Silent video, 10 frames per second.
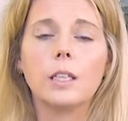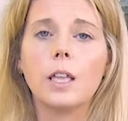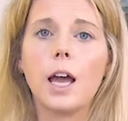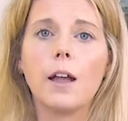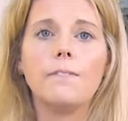
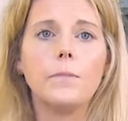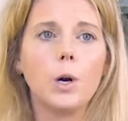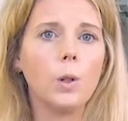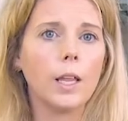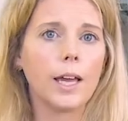like
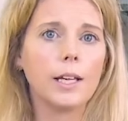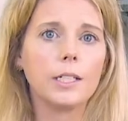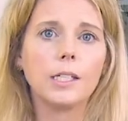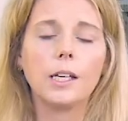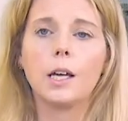
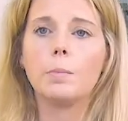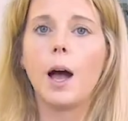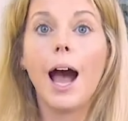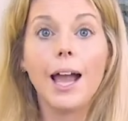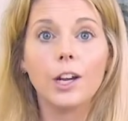folate,
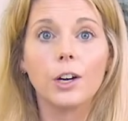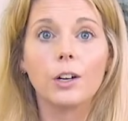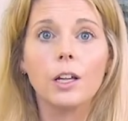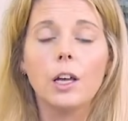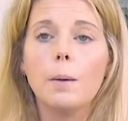
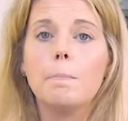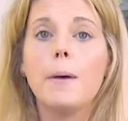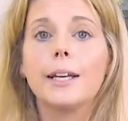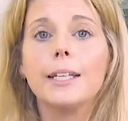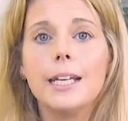iron,
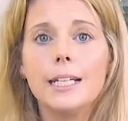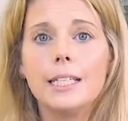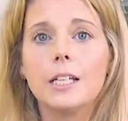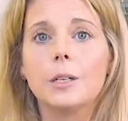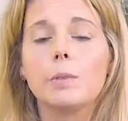
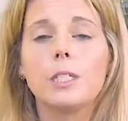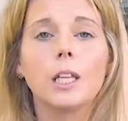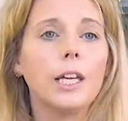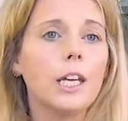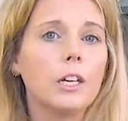magnesium,
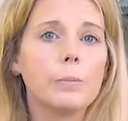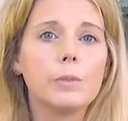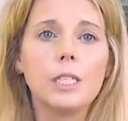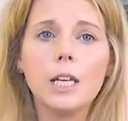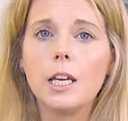selenium,
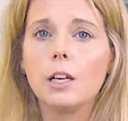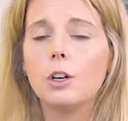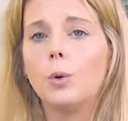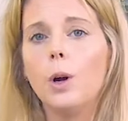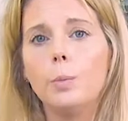zinc,
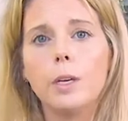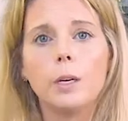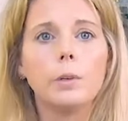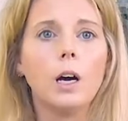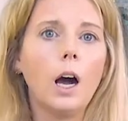
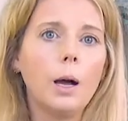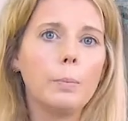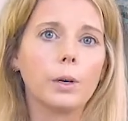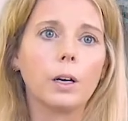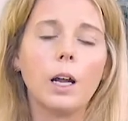chromium,
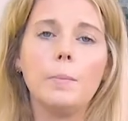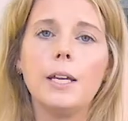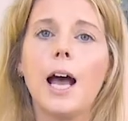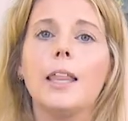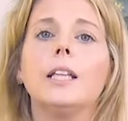copper.
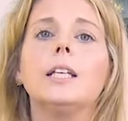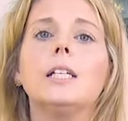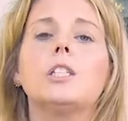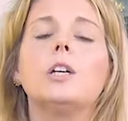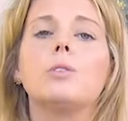The
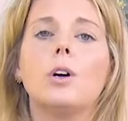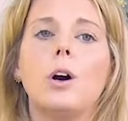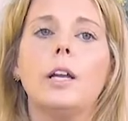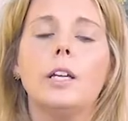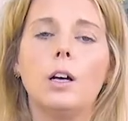list goes
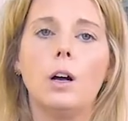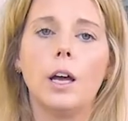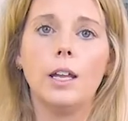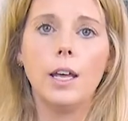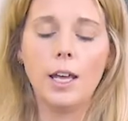on and
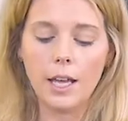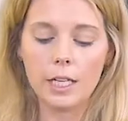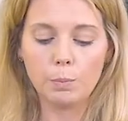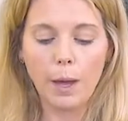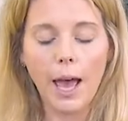on.
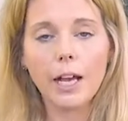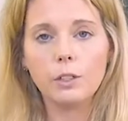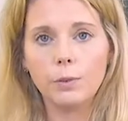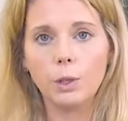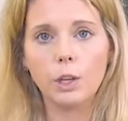It's
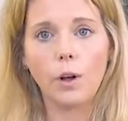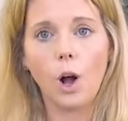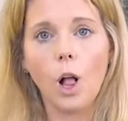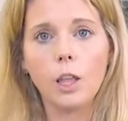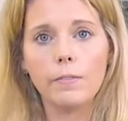packed full of
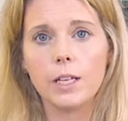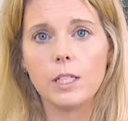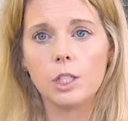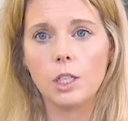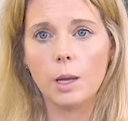all of
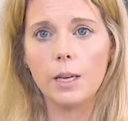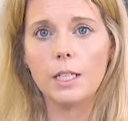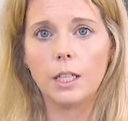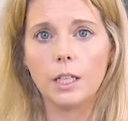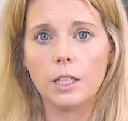these
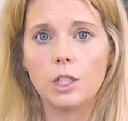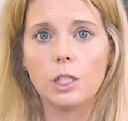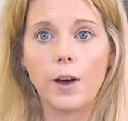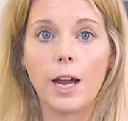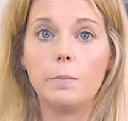yummy,
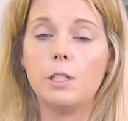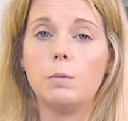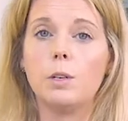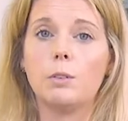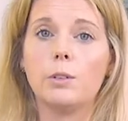delicious vitamins
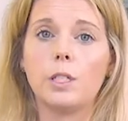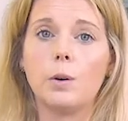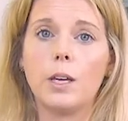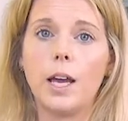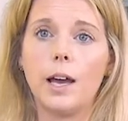and minerals
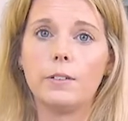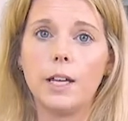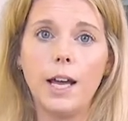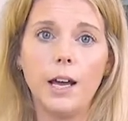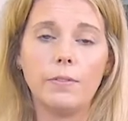that we have
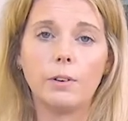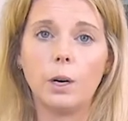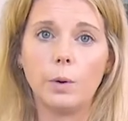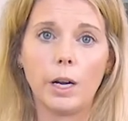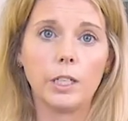to have for
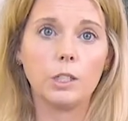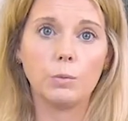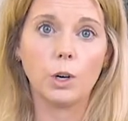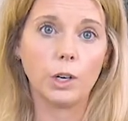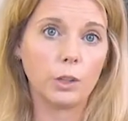our body to
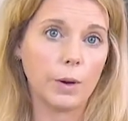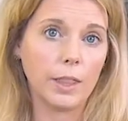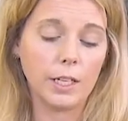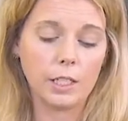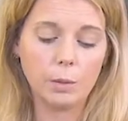work the way
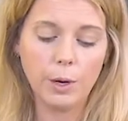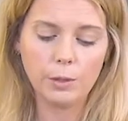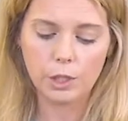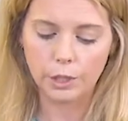that it's supposed